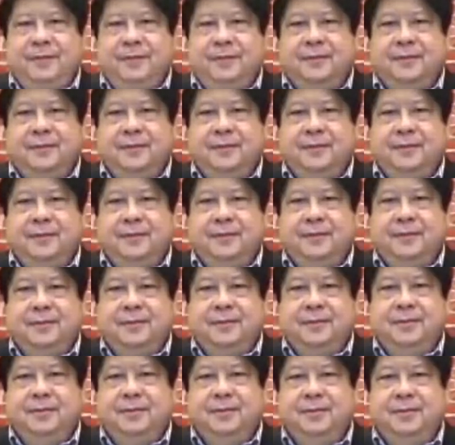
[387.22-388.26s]

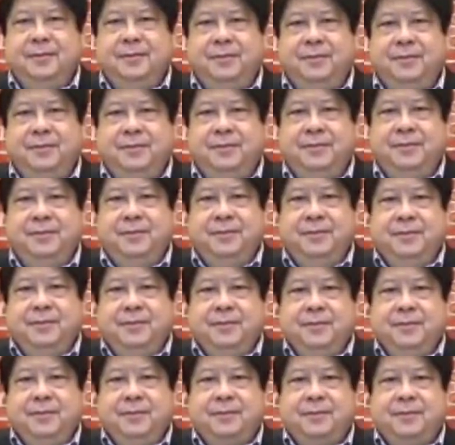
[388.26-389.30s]

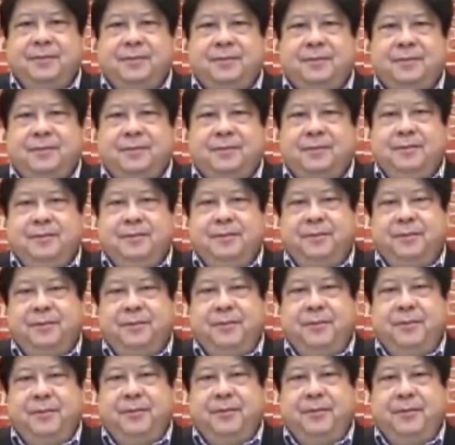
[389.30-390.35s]

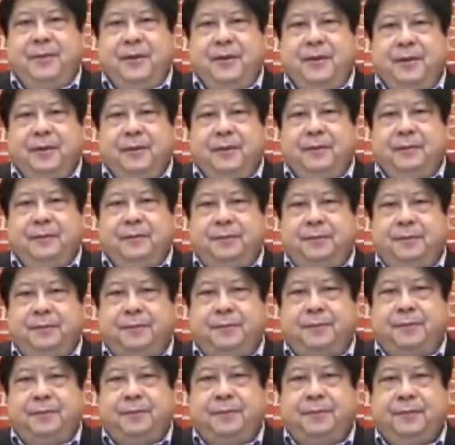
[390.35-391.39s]

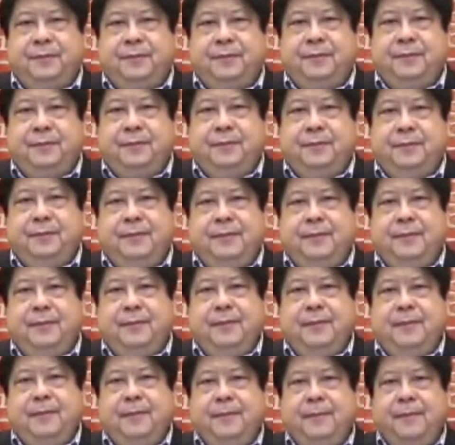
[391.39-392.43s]

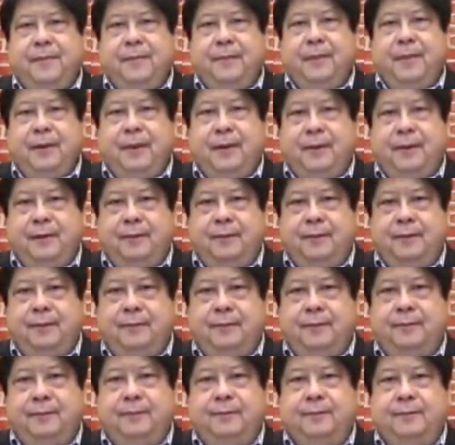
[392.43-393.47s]

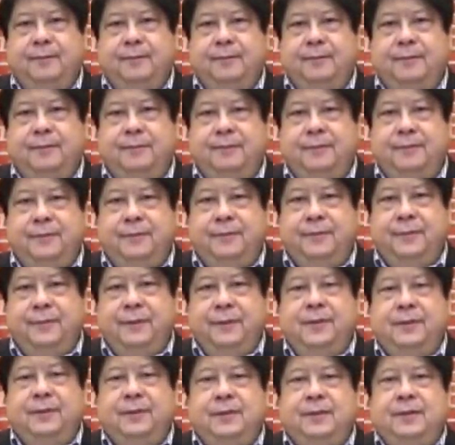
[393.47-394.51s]

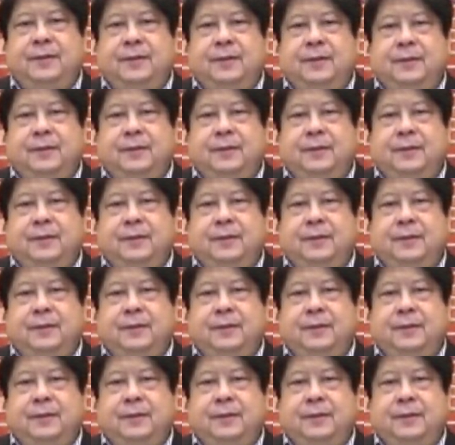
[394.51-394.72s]
No words are spoken by the person on screen.